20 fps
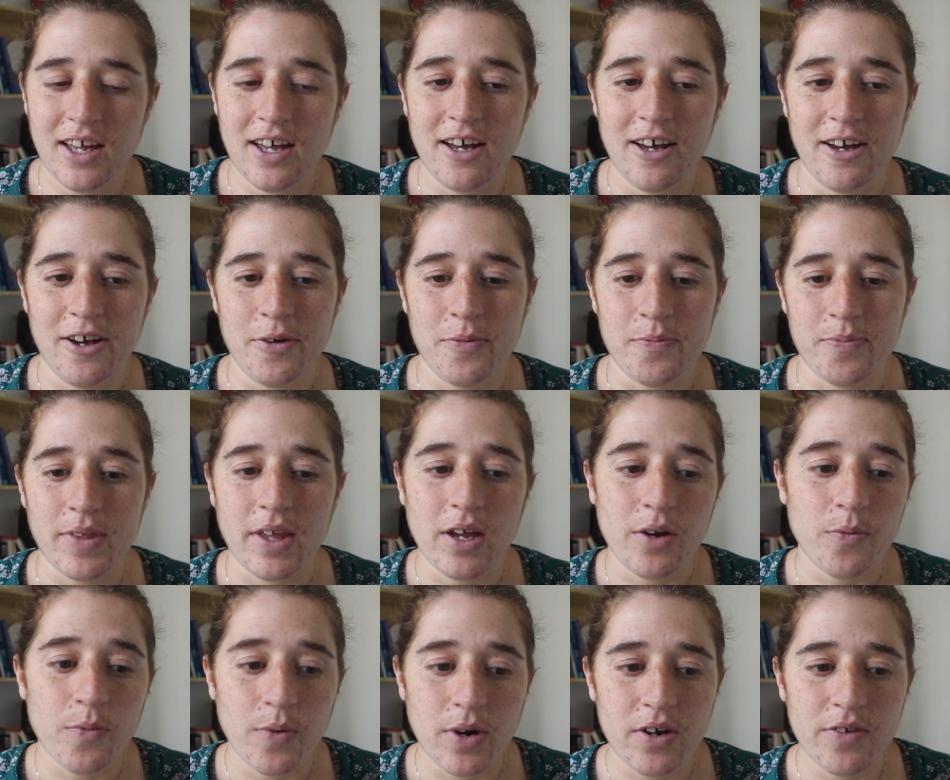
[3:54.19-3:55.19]

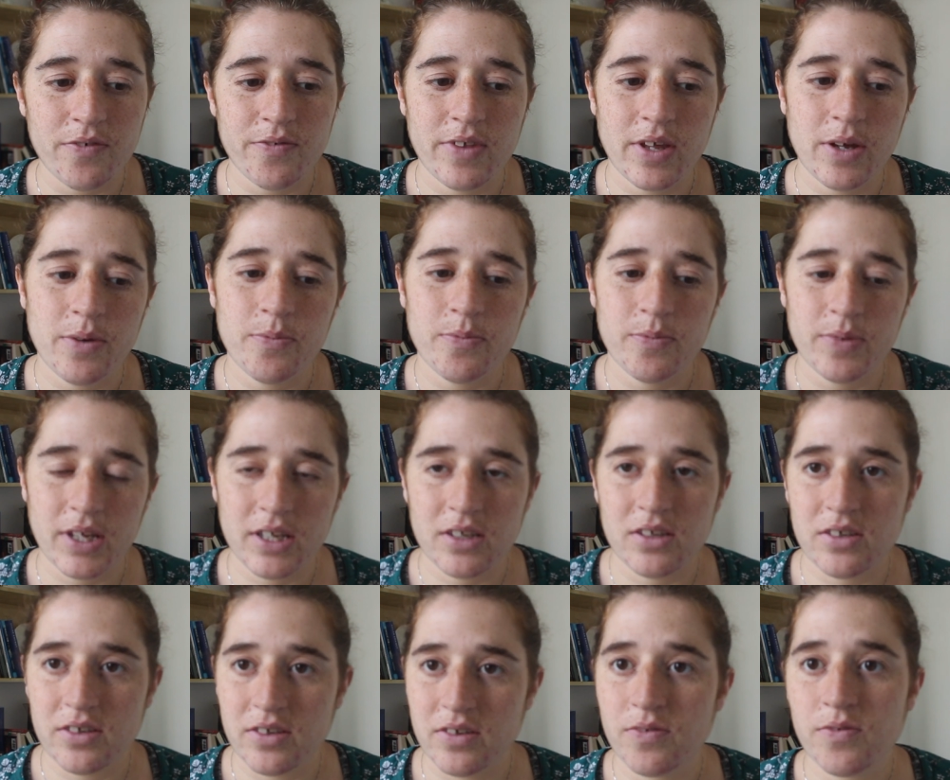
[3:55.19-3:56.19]
and one of them
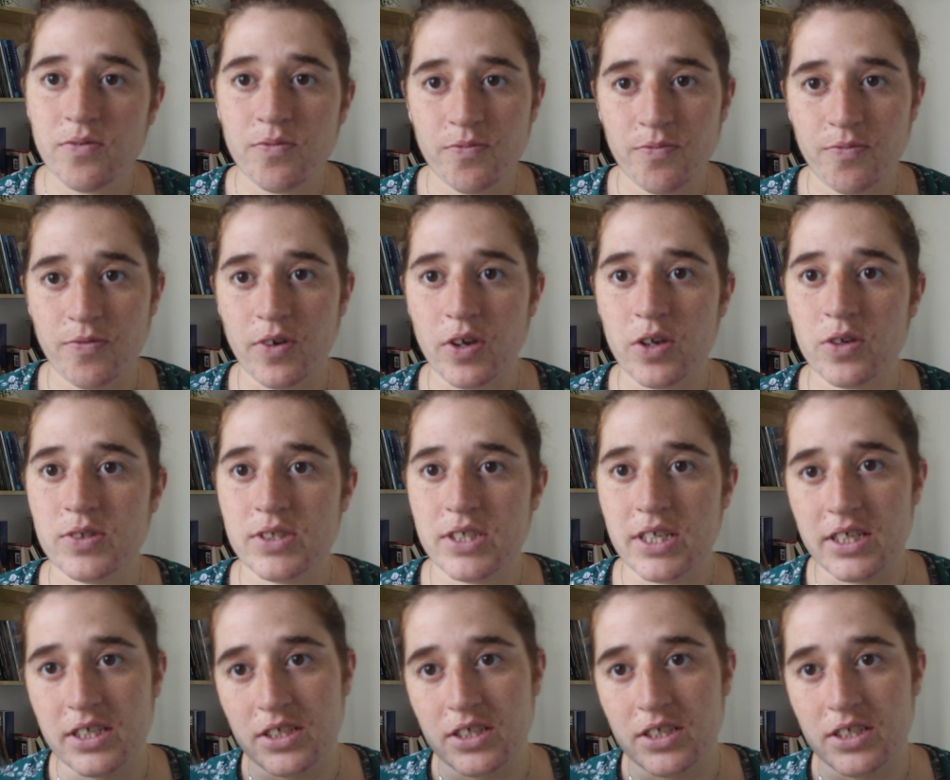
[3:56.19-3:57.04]
that follows